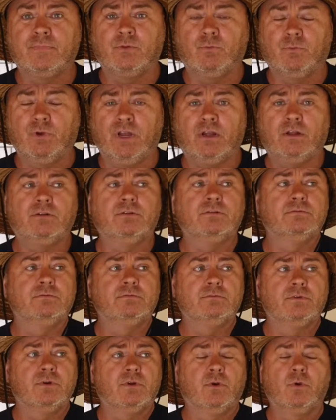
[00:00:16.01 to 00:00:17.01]
Well,
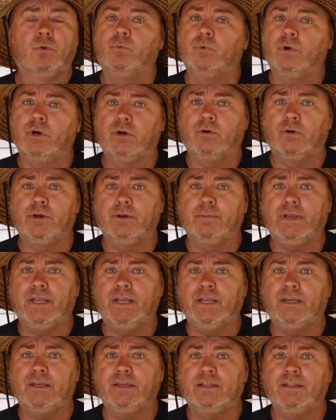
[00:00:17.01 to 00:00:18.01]
we're going to
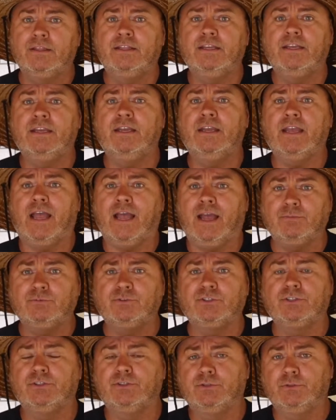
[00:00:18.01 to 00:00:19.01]
make the
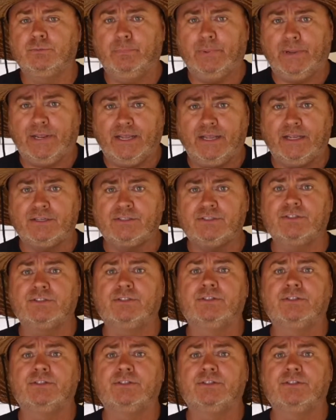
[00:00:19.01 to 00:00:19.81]
absolute best